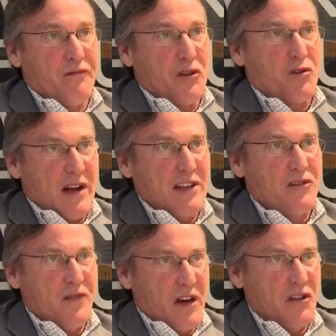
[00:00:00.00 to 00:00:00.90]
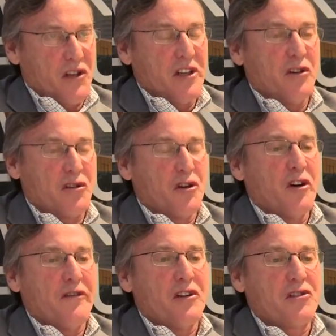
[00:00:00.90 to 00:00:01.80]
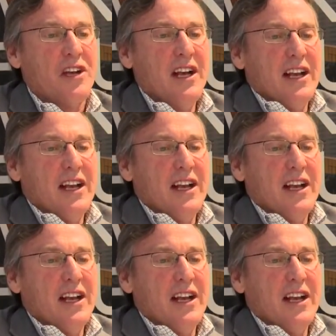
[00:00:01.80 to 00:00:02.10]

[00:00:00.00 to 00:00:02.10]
virtualized function or service